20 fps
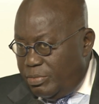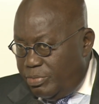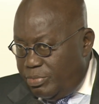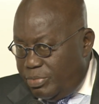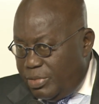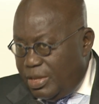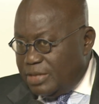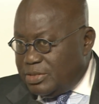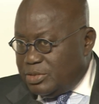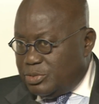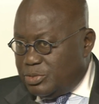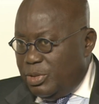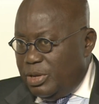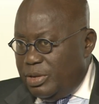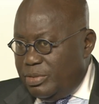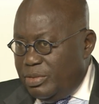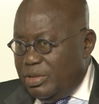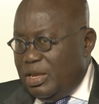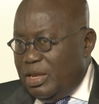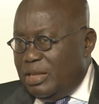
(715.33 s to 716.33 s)
That's one.
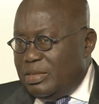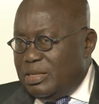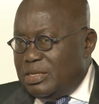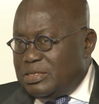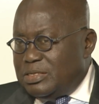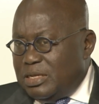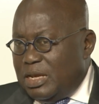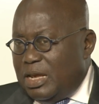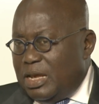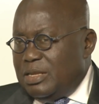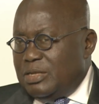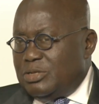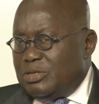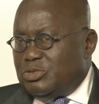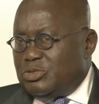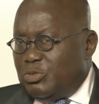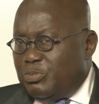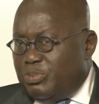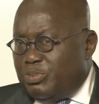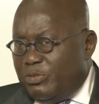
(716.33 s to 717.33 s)
The other side is
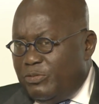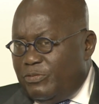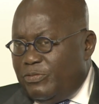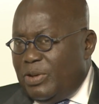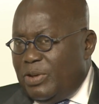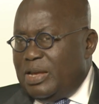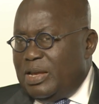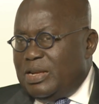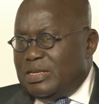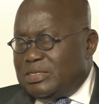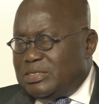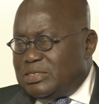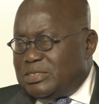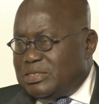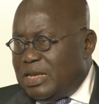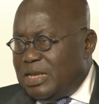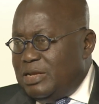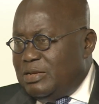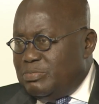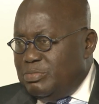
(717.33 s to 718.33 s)
to provide a
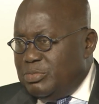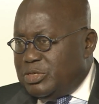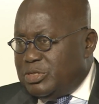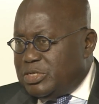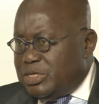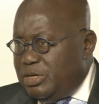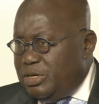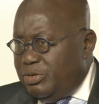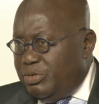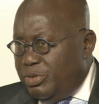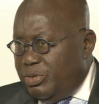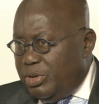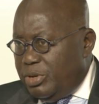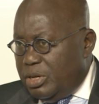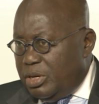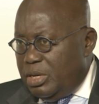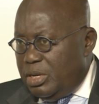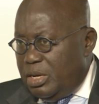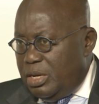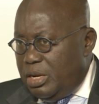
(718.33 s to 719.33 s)
state machinery